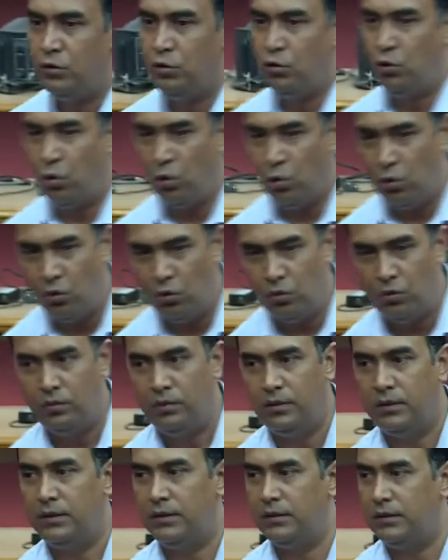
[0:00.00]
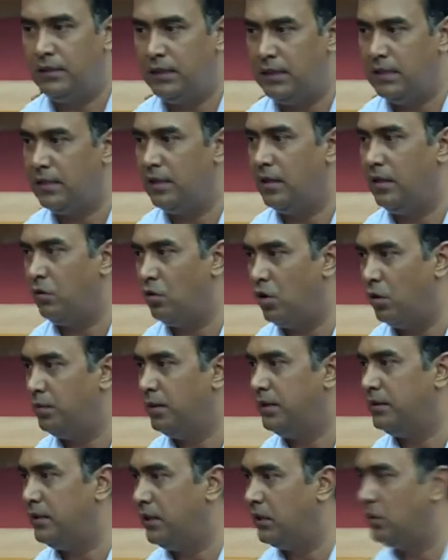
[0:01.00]
true single copy
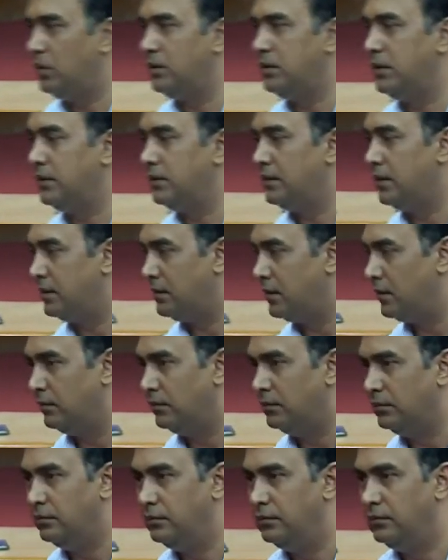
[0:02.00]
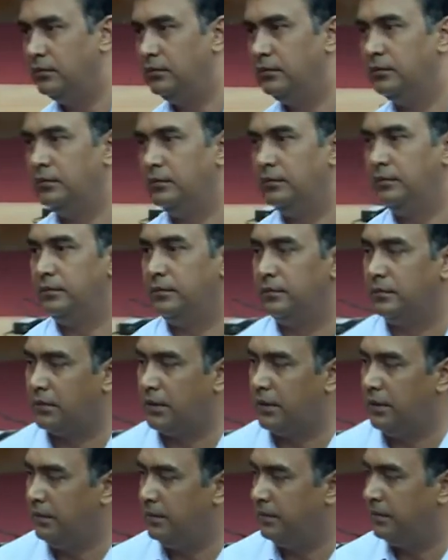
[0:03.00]
sequencing system.
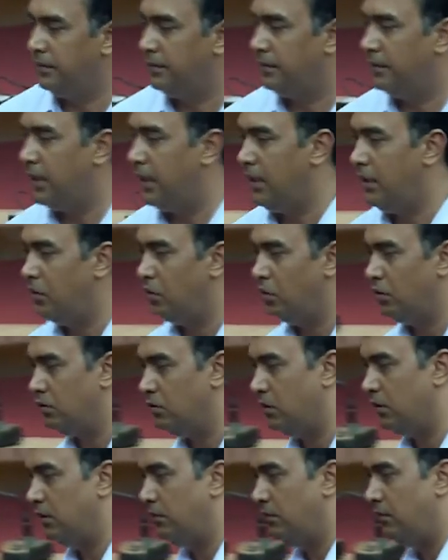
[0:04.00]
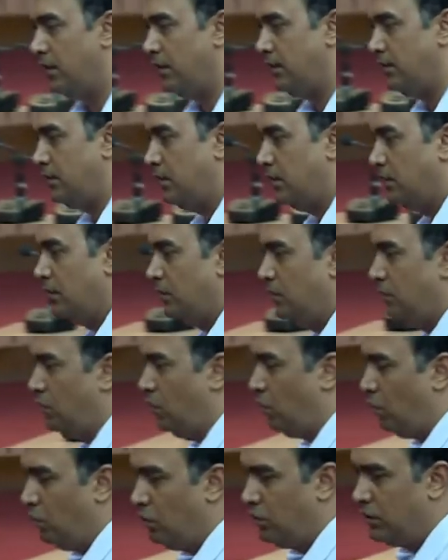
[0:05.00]
Okay. Helicos was the first
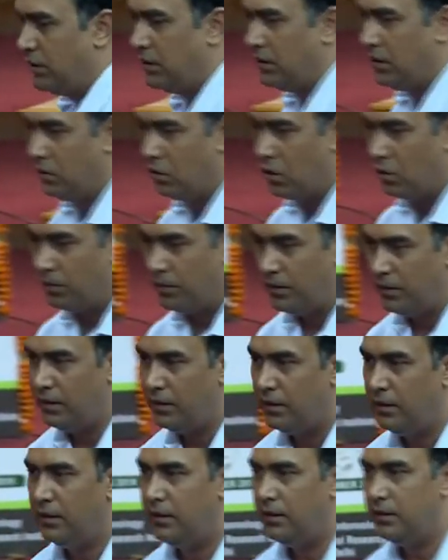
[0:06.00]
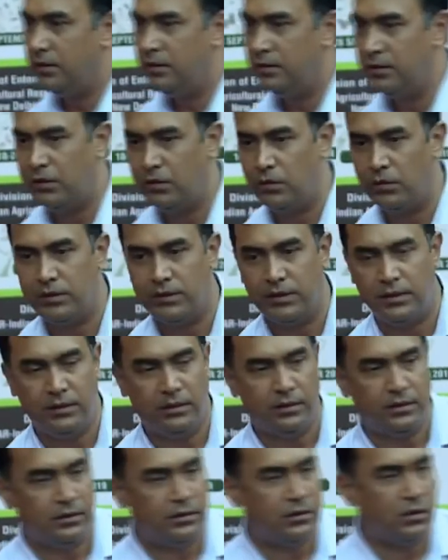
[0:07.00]
true single copy sequencing
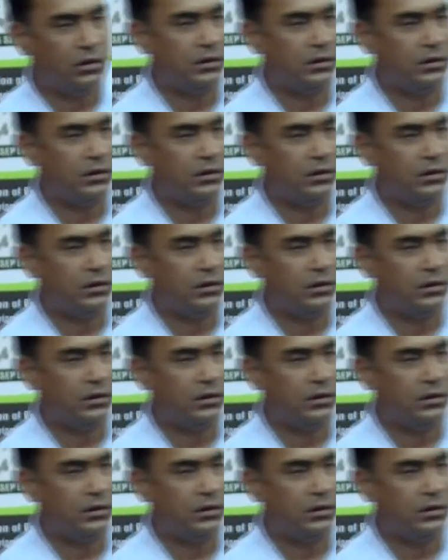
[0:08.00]
or